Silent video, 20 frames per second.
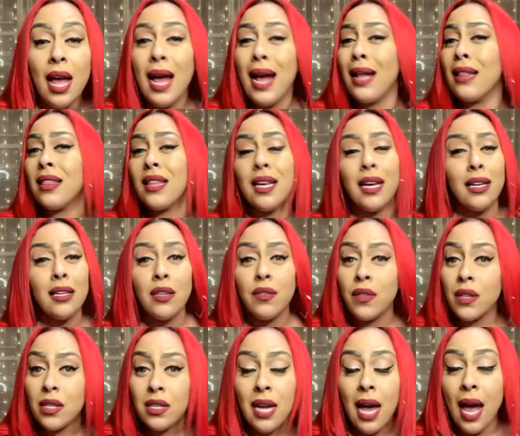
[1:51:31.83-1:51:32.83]
at the end of
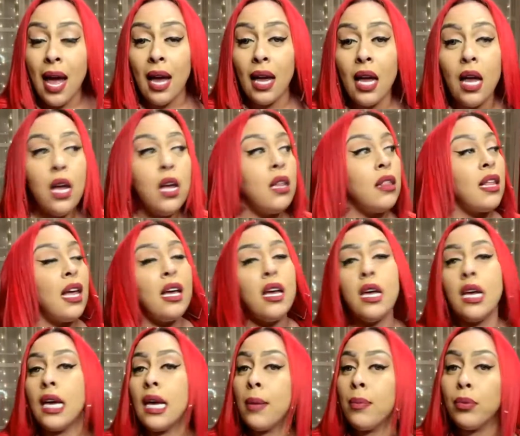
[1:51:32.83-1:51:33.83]
the day, they can
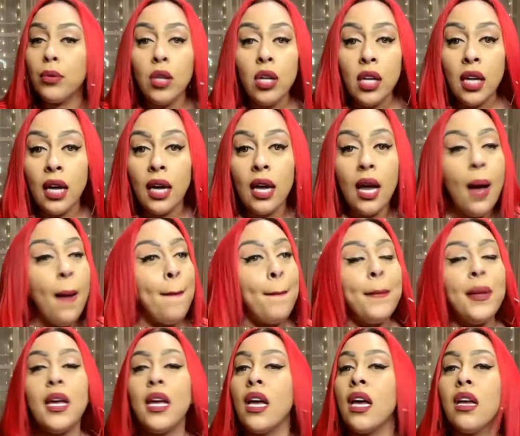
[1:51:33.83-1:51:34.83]
keep looking
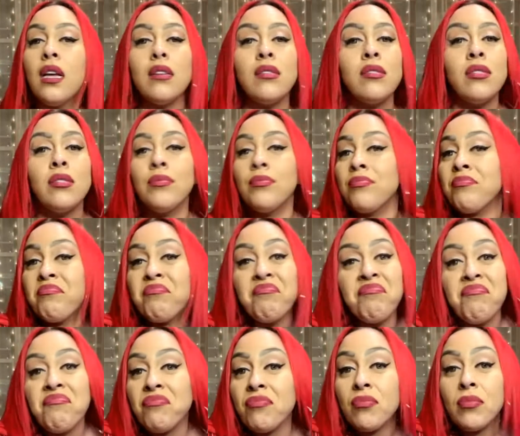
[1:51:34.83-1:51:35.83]
because
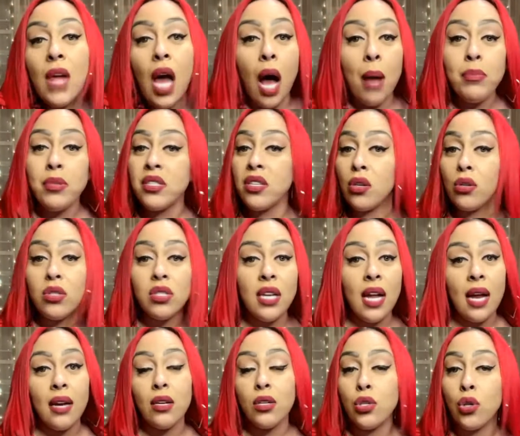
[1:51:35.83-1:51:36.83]
I'm still
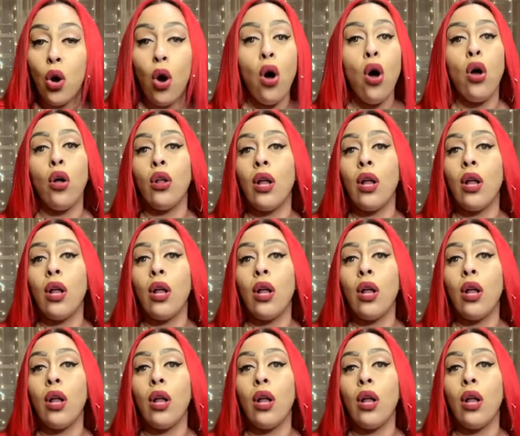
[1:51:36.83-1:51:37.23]
standing tall.